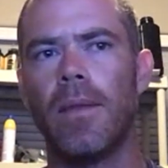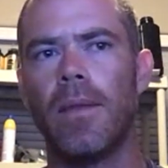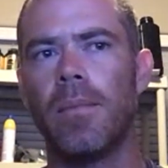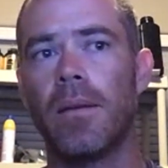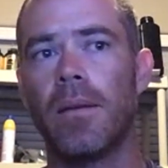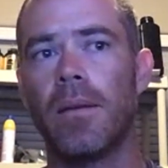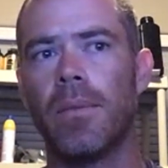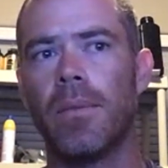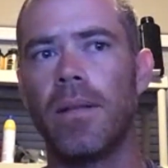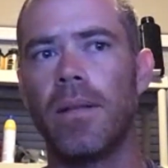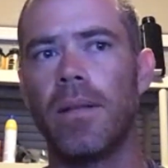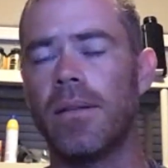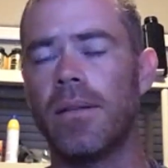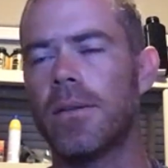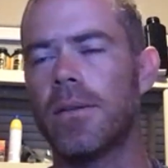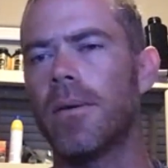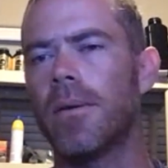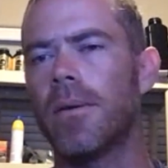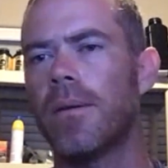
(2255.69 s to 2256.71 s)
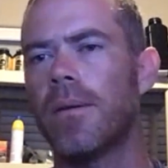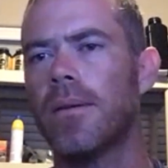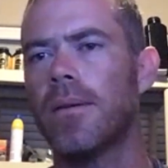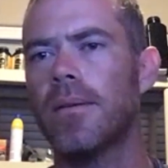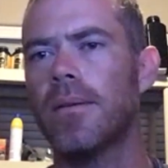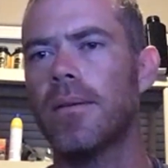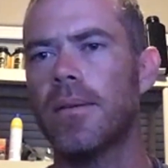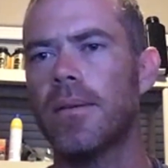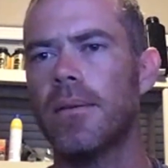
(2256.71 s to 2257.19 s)
they'd be completely screwed,
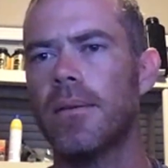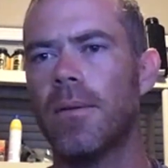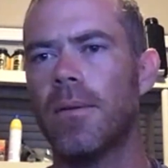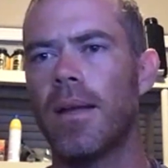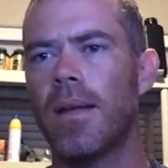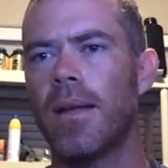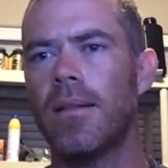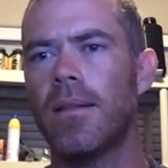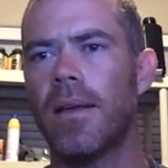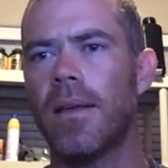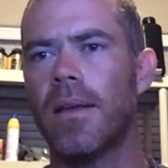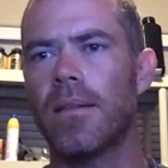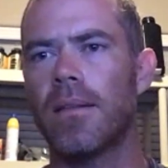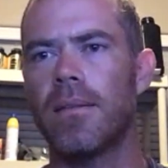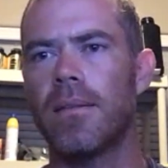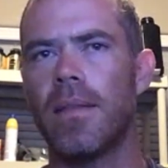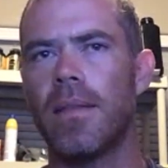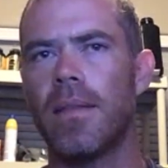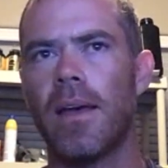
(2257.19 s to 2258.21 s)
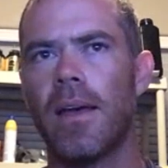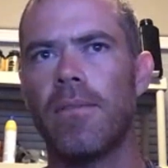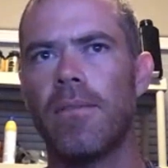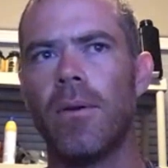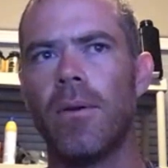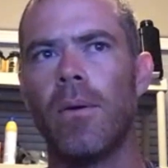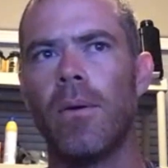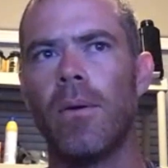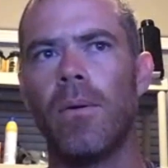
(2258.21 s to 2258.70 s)
right? Like, they
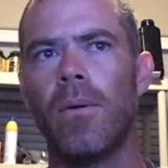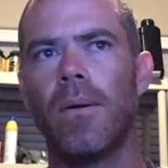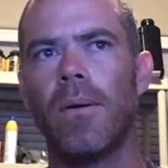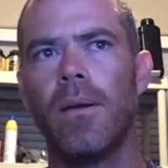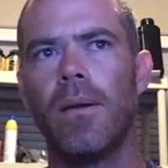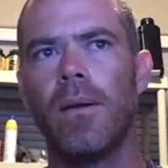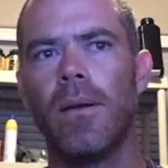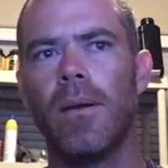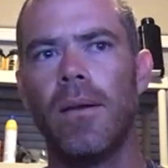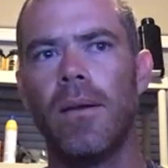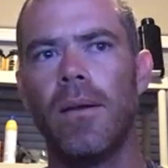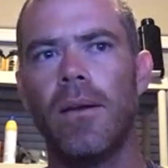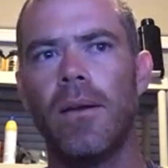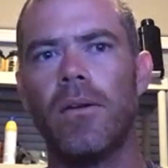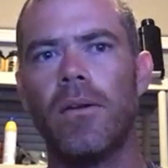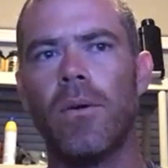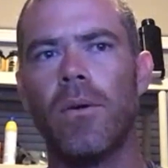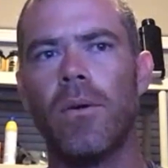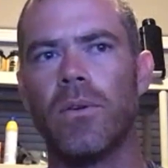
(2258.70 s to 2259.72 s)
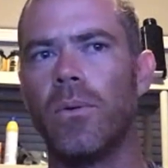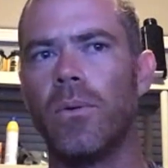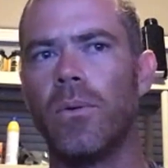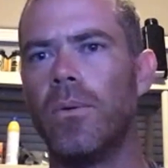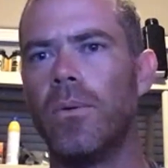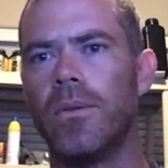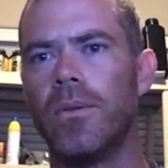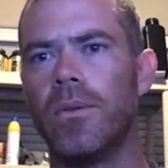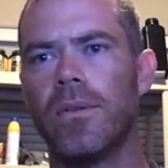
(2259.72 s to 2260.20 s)
have no
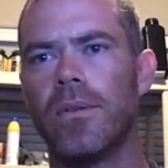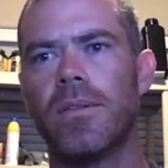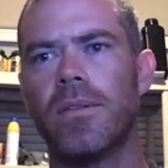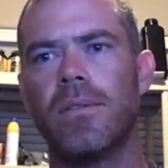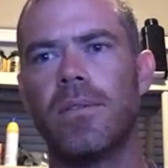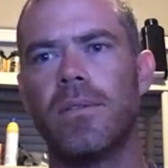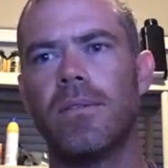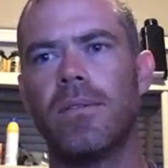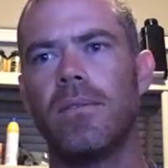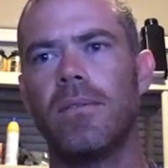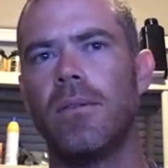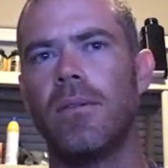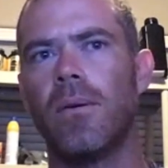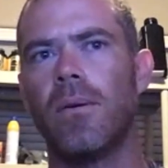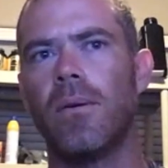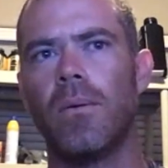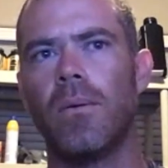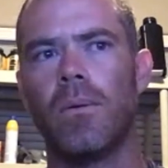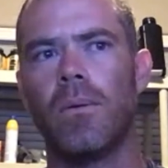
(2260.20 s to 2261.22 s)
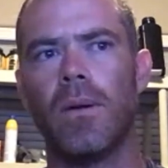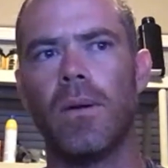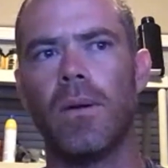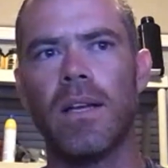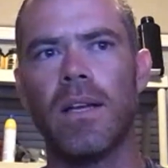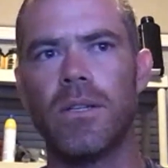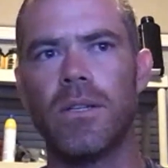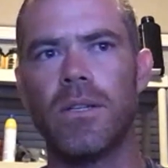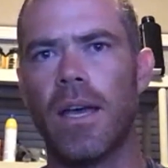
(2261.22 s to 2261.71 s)
tools, no
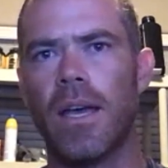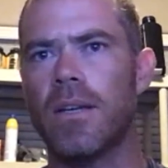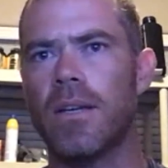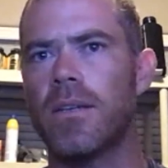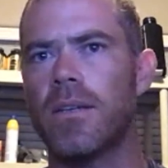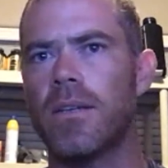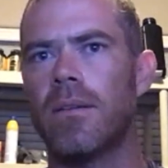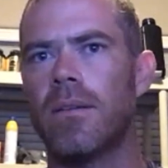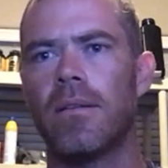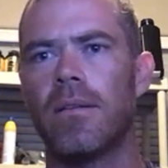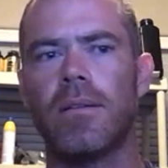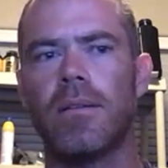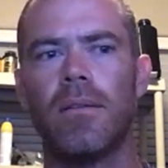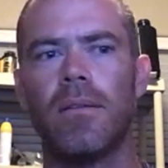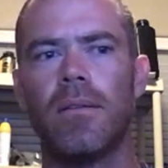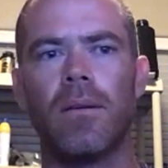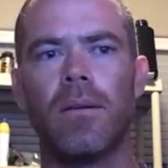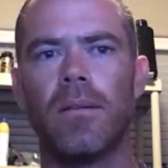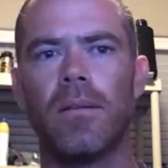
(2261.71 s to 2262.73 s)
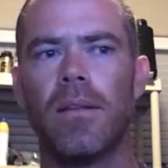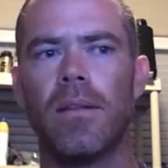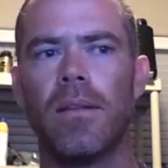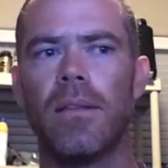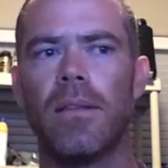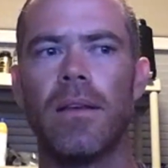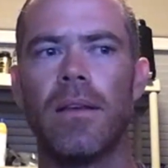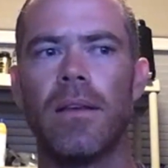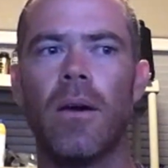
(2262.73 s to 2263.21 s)
education,
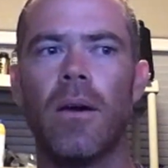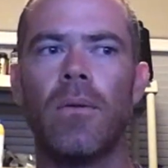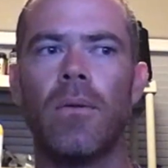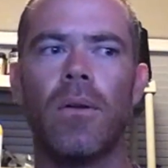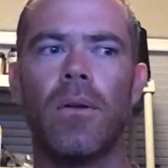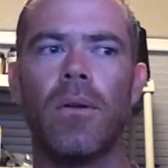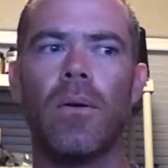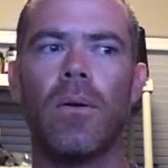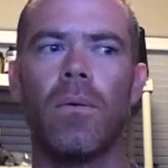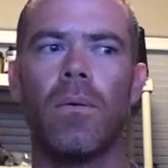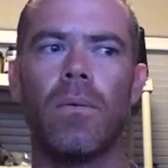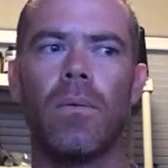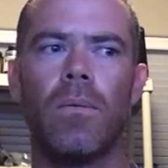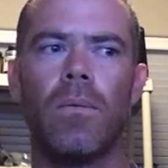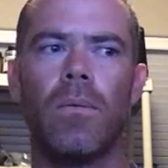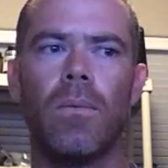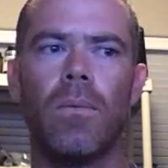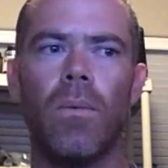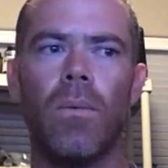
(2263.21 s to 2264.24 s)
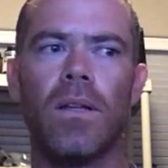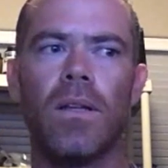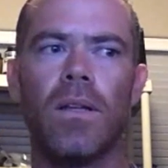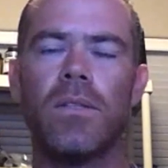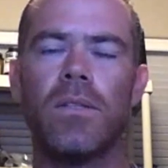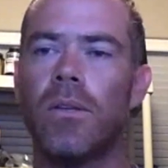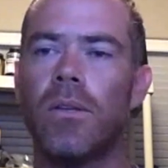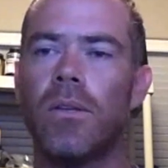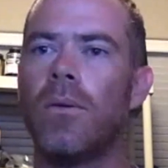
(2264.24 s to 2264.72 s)
they don't know
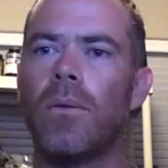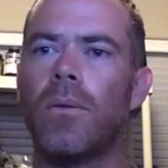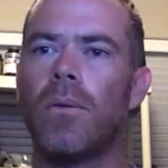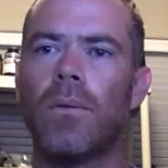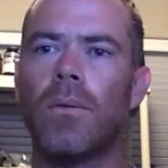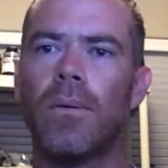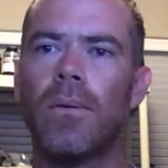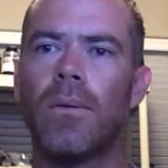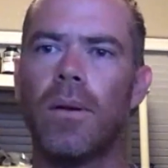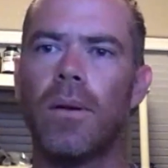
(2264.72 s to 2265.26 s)
what to do,